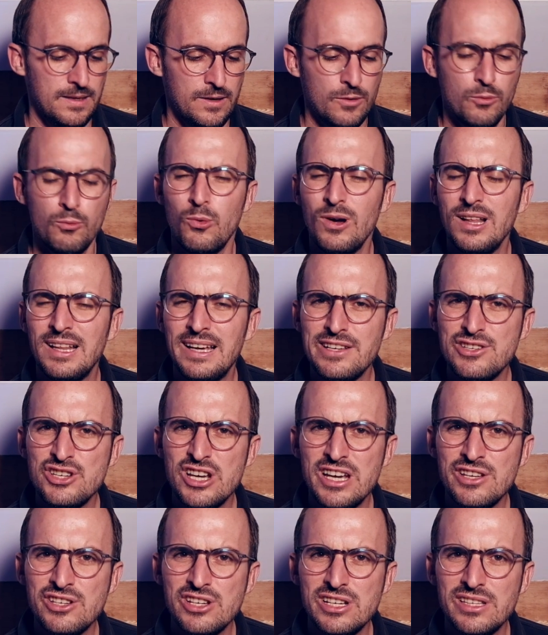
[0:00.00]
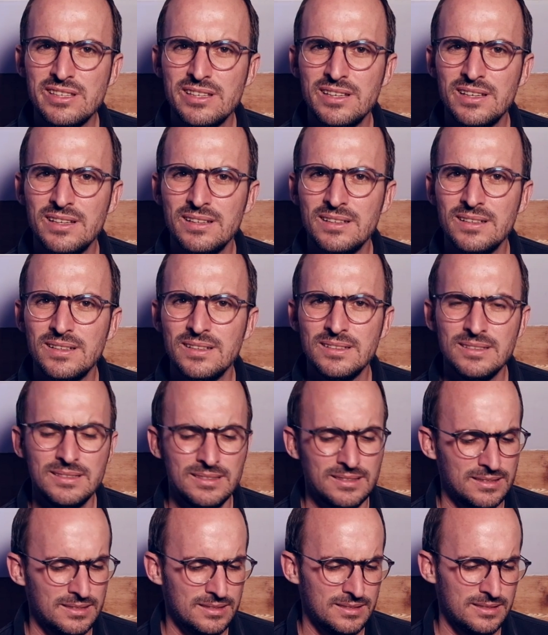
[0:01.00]
Will I change it?
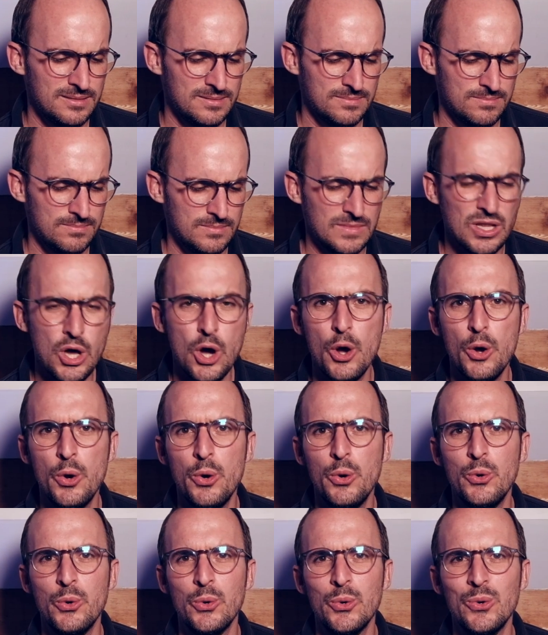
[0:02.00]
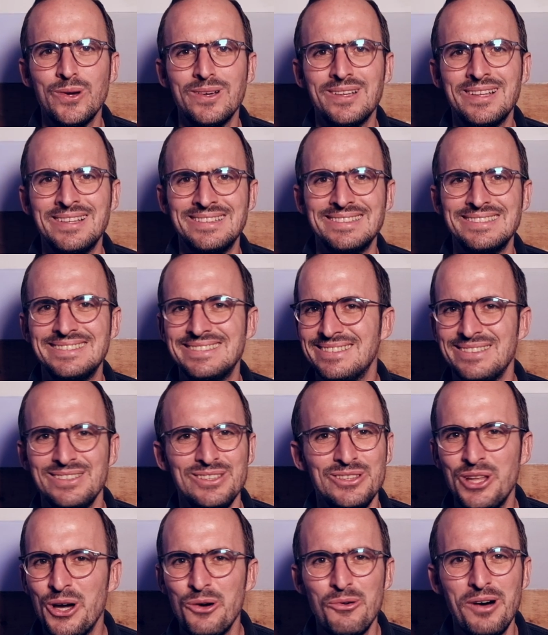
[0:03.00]
No.
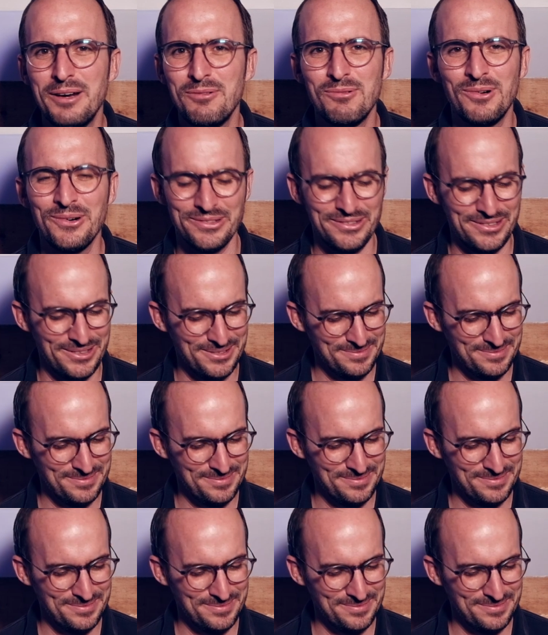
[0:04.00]
No, I won't.